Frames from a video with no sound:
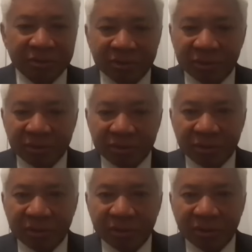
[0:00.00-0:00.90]

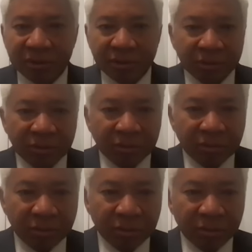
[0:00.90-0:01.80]

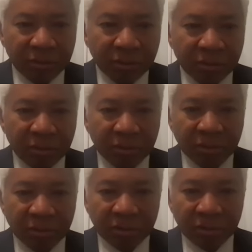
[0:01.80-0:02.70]

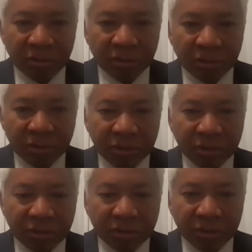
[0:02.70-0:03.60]

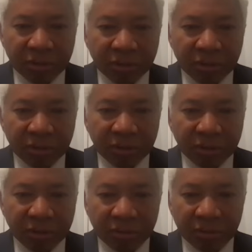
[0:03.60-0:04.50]

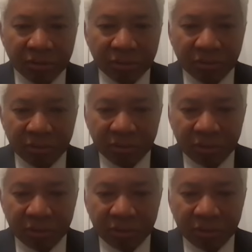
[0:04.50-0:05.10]
(no one is talking)